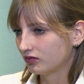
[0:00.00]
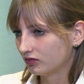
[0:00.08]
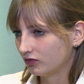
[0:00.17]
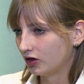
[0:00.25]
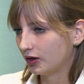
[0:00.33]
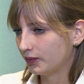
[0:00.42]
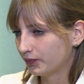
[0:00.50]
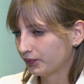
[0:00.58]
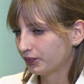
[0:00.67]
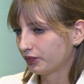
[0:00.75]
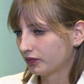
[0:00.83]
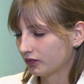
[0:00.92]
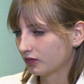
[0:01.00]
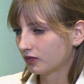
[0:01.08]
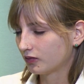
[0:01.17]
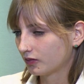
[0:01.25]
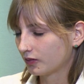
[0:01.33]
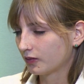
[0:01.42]
who are there with
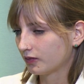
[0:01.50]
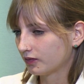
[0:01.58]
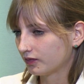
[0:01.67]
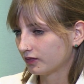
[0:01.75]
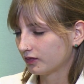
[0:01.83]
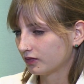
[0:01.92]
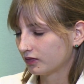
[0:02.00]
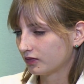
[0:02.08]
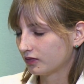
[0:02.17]
legal status, but